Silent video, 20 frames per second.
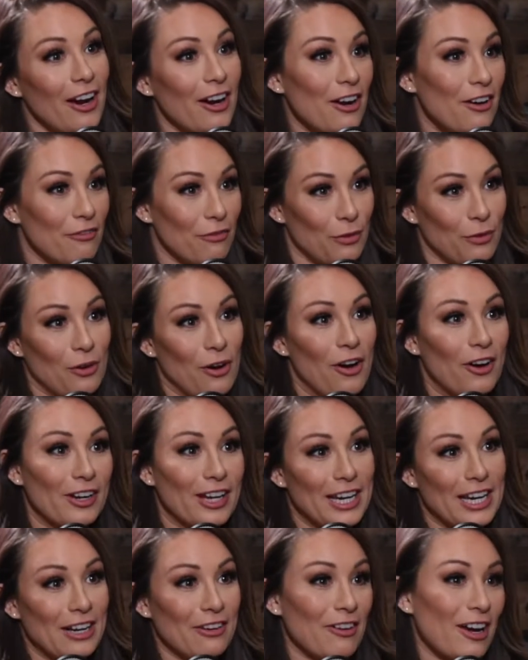If we were all
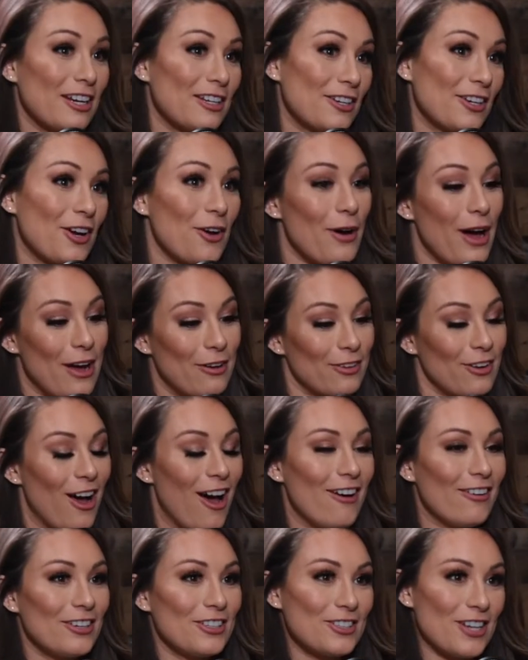getting ready to go out in
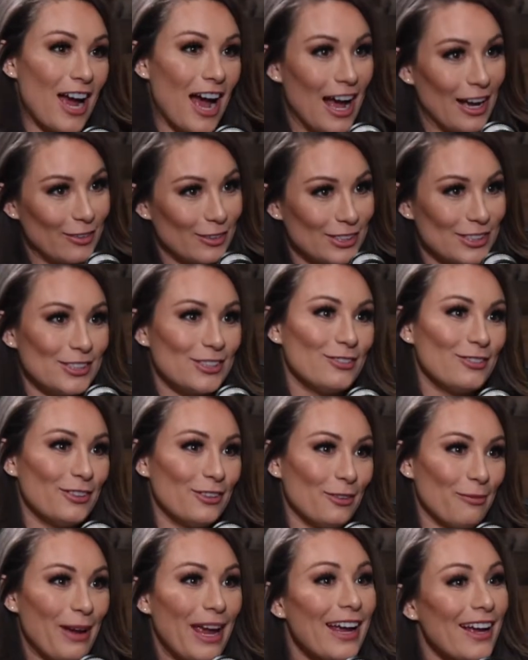college, I was doing your
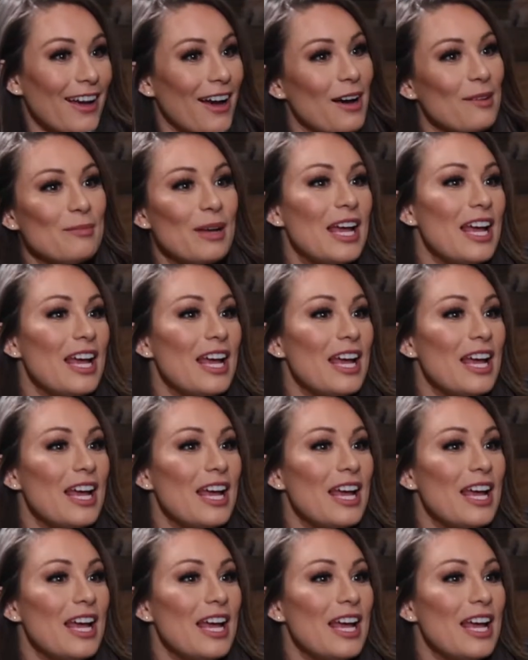makeup.